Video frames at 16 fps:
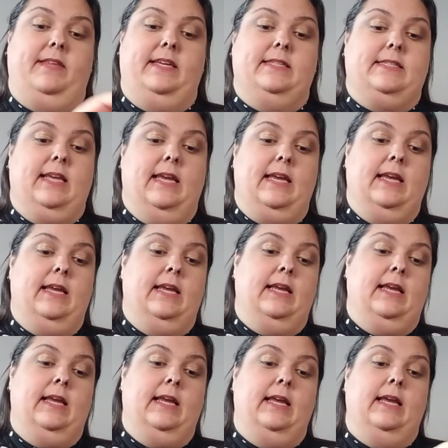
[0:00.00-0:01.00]
these
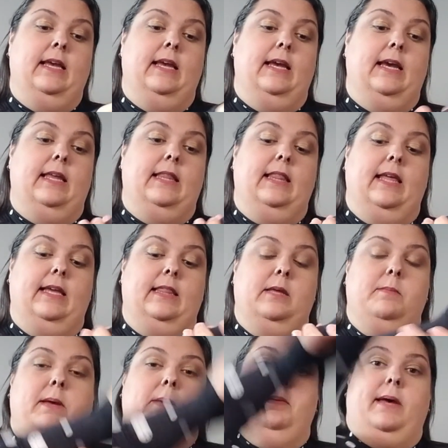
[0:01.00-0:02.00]
and line
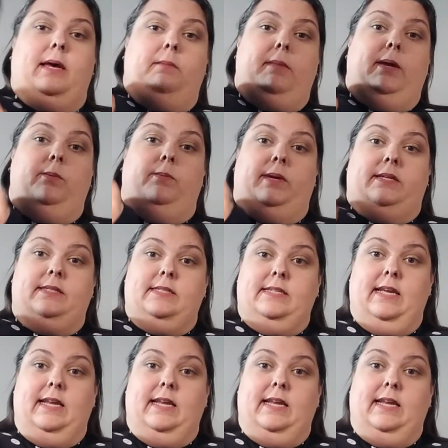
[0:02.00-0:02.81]
them up on my wrist.